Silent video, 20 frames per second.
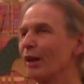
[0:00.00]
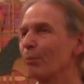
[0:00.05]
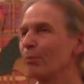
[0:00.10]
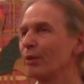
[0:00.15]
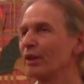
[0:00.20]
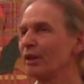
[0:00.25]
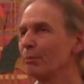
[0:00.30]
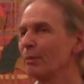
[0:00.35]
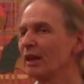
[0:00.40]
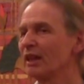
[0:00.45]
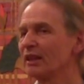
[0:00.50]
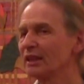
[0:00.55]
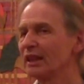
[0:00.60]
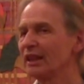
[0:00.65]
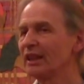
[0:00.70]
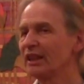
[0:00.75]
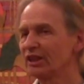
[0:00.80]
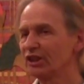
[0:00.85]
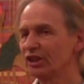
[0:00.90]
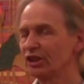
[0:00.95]
But it meant
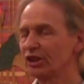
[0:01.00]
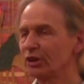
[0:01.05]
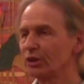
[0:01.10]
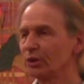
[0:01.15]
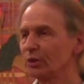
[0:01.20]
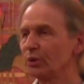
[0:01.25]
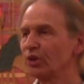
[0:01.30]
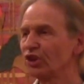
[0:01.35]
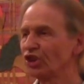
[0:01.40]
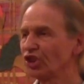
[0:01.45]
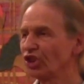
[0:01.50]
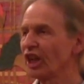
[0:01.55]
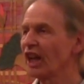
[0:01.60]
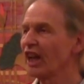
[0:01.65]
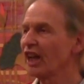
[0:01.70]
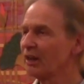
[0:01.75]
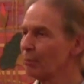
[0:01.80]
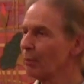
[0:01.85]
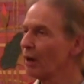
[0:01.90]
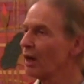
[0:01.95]
he too
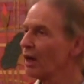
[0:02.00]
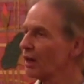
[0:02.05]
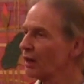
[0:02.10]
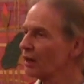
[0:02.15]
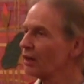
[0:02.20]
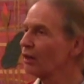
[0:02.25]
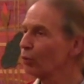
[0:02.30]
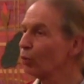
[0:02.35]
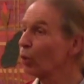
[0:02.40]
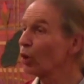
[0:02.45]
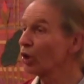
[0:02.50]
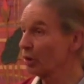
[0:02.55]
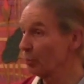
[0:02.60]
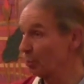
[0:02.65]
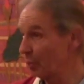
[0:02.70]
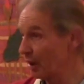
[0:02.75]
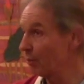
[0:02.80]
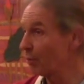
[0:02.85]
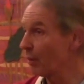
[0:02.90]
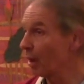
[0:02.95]
shared what had
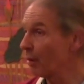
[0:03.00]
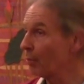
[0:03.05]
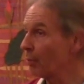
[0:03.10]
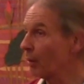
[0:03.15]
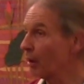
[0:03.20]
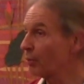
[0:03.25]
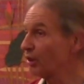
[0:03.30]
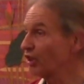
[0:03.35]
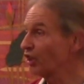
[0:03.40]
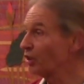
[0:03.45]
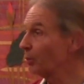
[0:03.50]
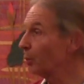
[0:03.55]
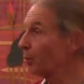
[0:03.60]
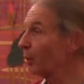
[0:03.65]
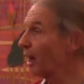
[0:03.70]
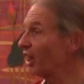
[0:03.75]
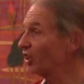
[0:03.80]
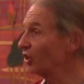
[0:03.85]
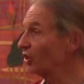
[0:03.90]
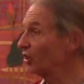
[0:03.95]
been my principal
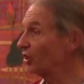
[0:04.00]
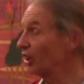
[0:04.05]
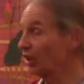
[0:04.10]
passion,